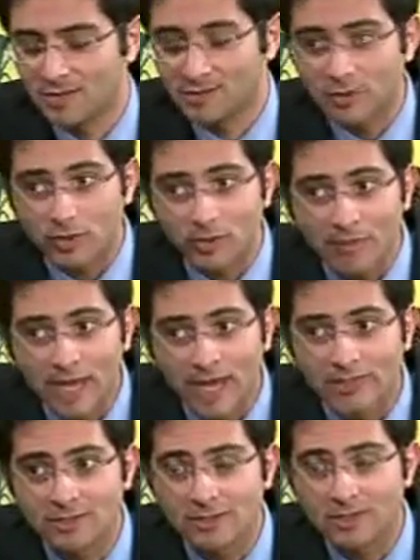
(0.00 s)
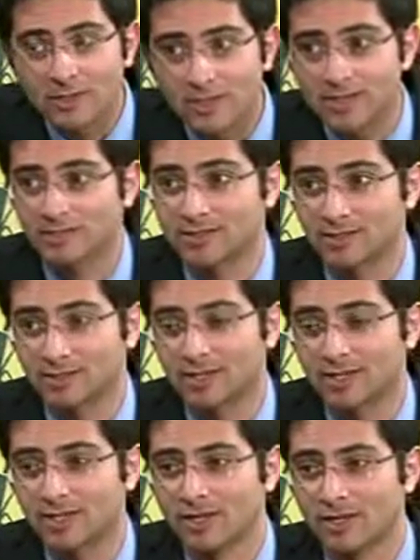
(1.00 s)
So companionship is
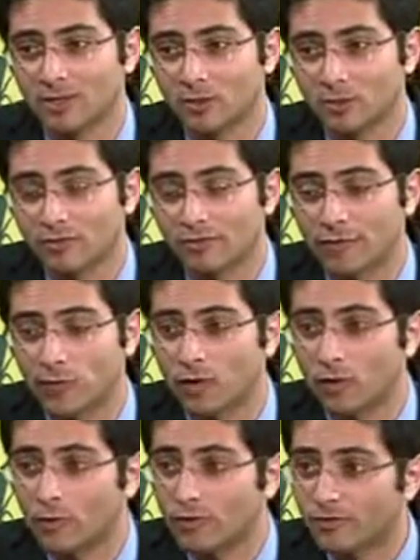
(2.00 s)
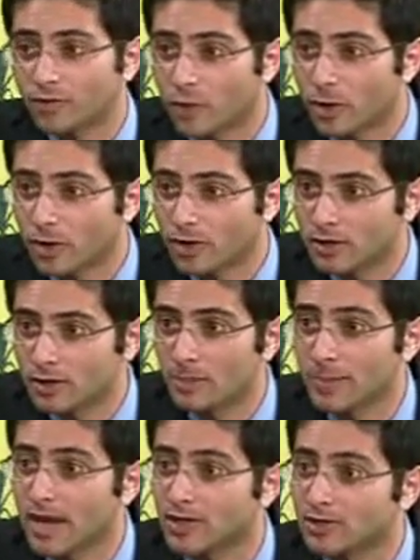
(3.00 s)
something that we're for. We're for
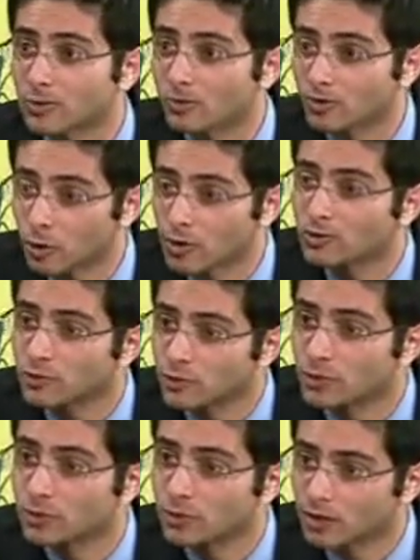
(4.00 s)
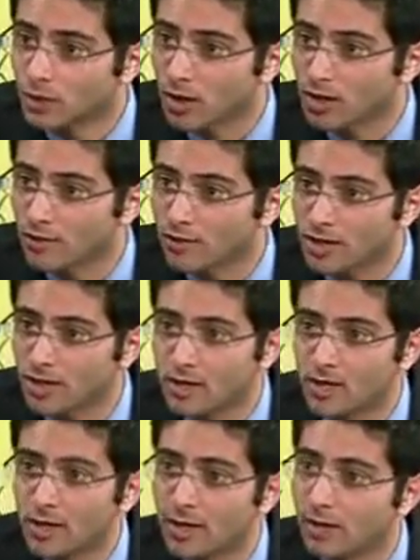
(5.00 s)
compassion. We're for true love.
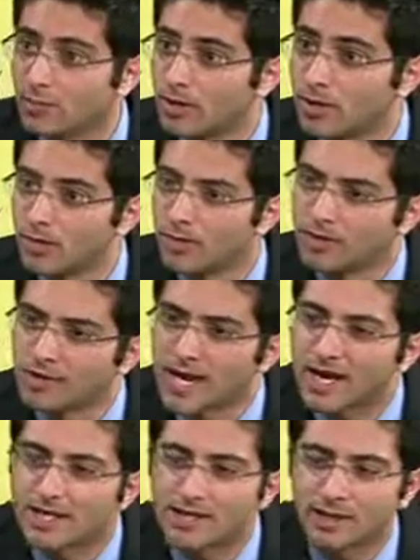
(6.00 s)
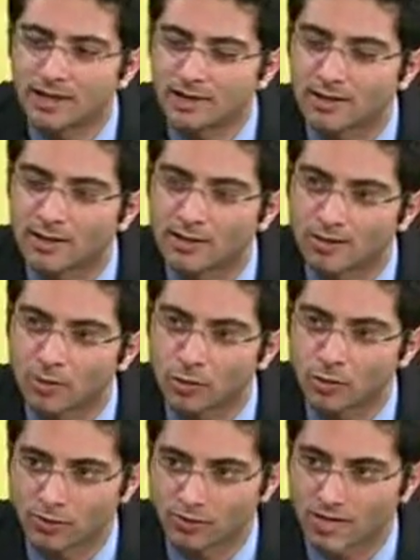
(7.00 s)
But the idea that in
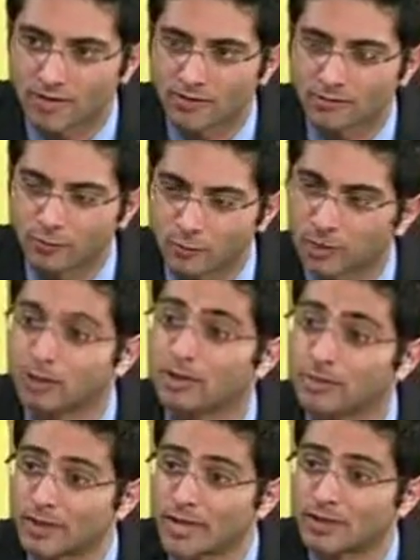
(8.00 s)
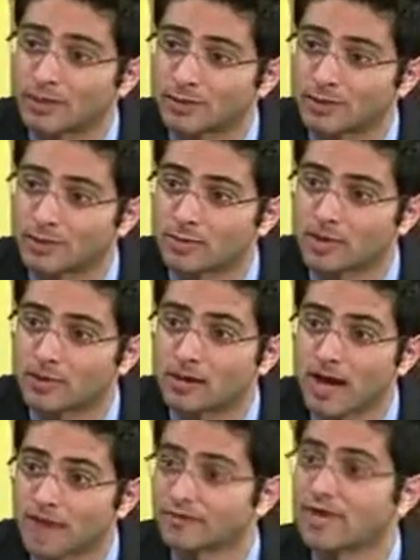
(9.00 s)
order to have real companionship,
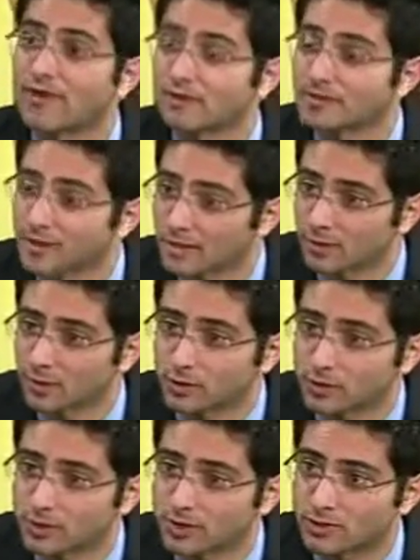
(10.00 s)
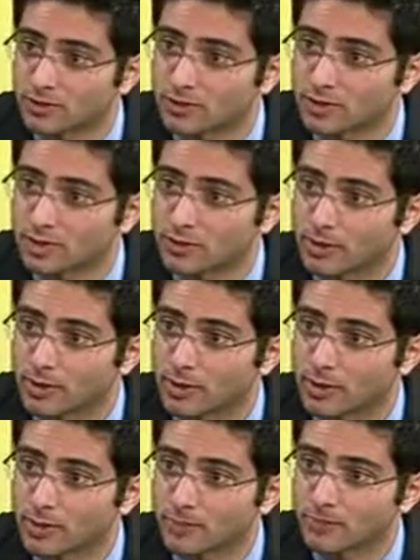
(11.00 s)
you have to have a sexual relationship
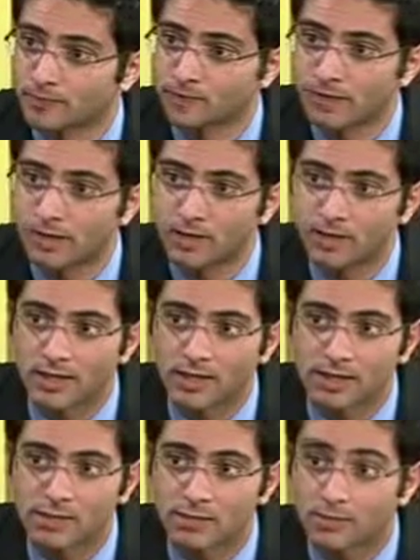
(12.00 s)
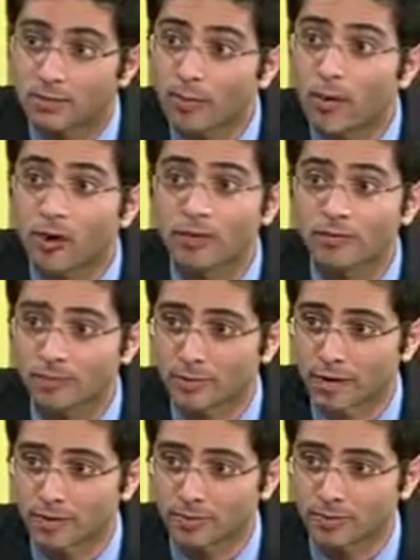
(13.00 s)
is part of the
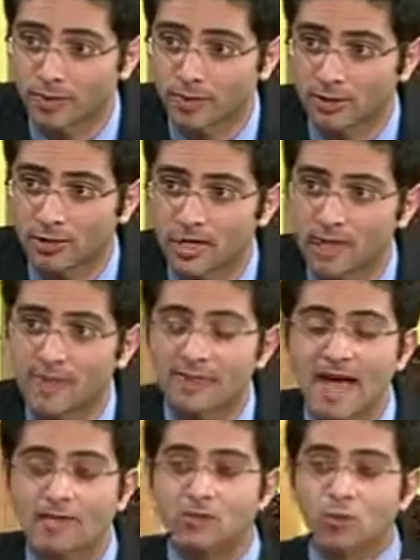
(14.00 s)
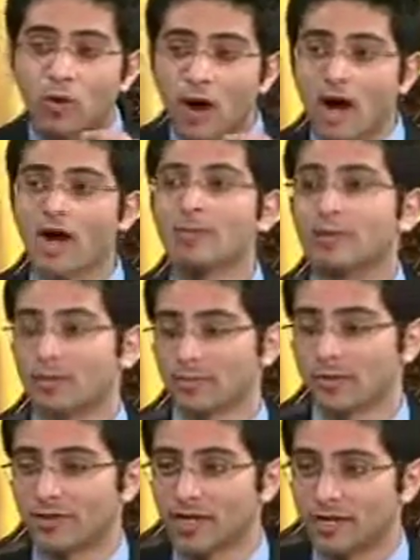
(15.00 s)
problem here. That's why
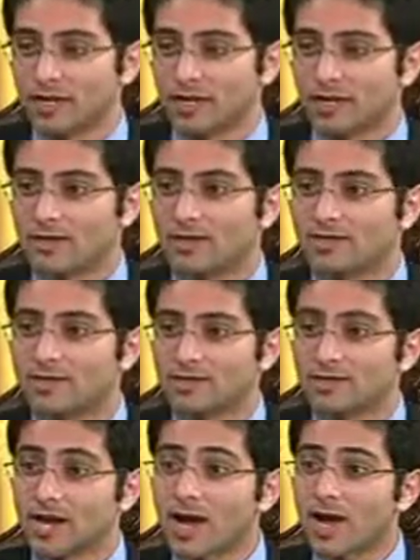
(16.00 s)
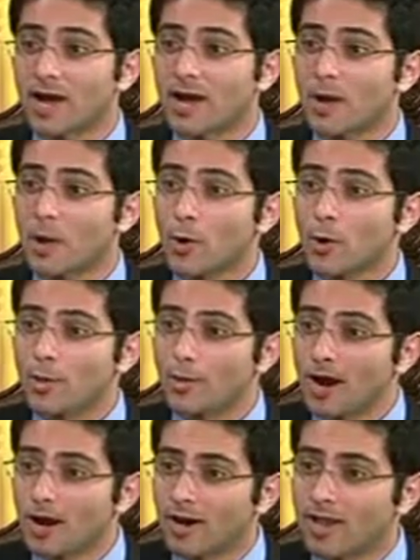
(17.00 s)
people think that to deny
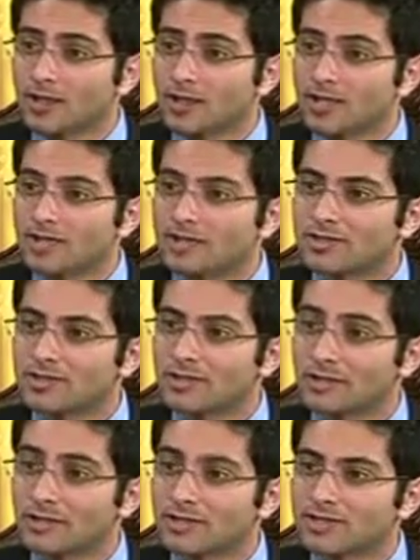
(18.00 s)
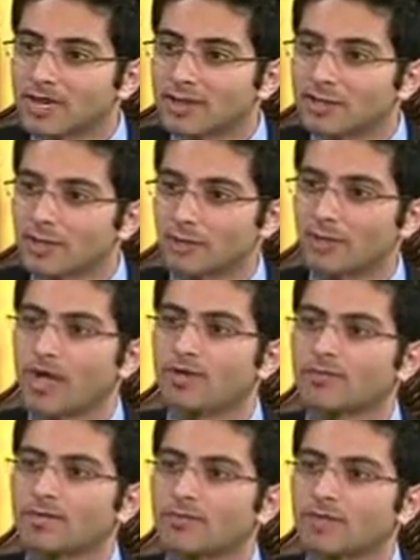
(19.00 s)
marriage is simply to say that people
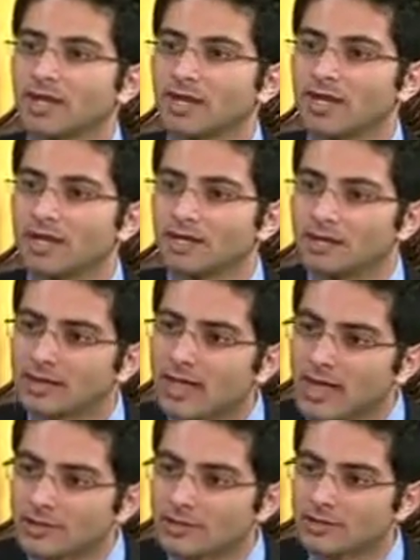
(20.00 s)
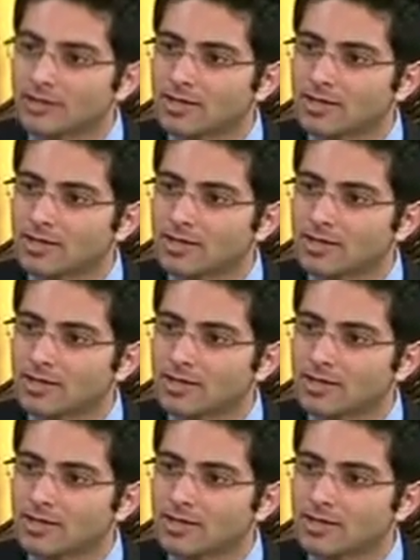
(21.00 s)
have something less.